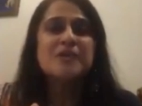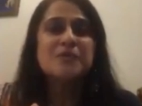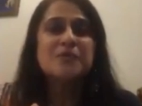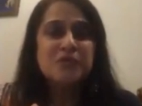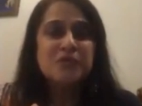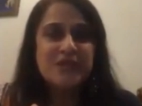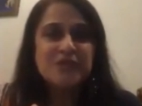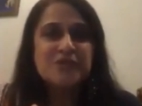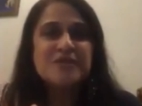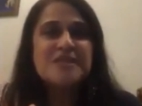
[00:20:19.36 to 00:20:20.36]
Would you like to do
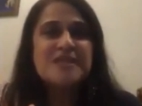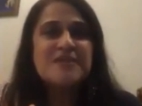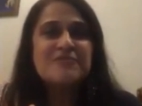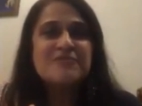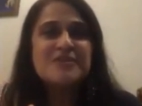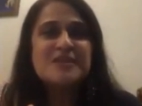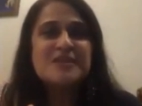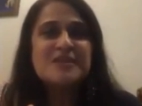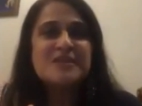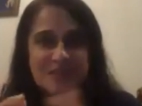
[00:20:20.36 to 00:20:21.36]
the same for
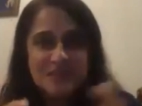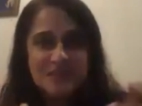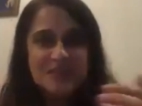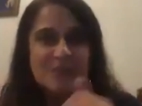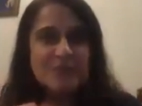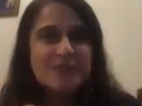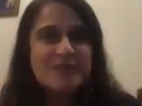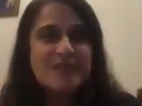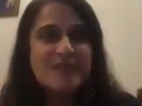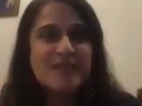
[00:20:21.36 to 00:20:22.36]
somebody who's
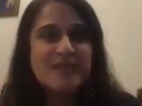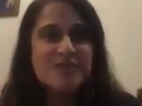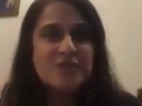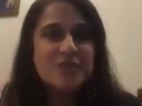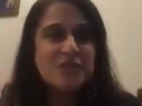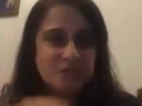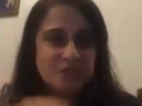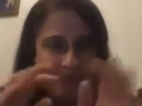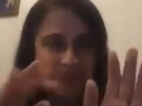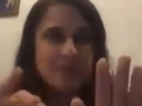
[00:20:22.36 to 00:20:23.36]
sitting next to you?
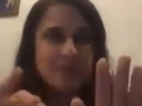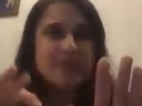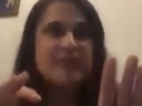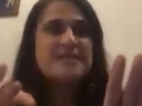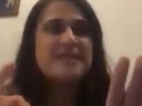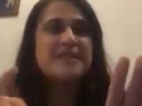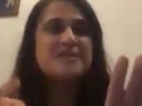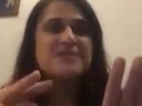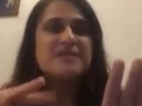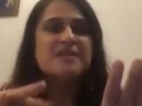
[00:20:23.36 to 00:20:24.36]
Take his
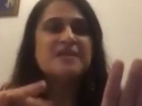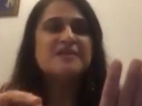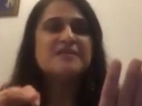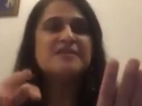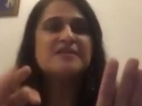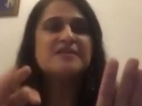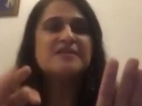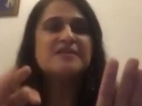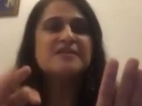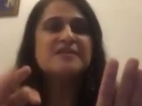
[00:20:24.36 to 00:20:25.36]
fingers or
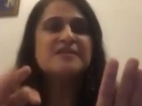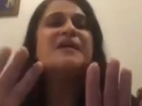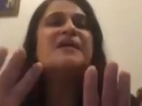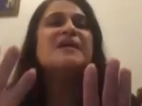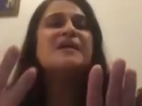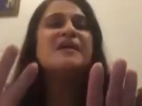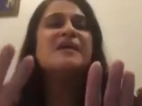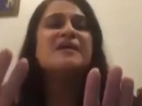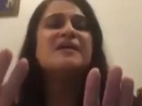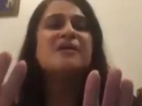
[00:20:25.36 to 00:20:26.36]

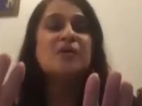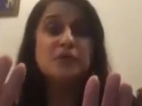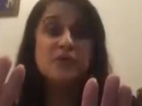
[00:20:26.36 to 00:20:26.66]
your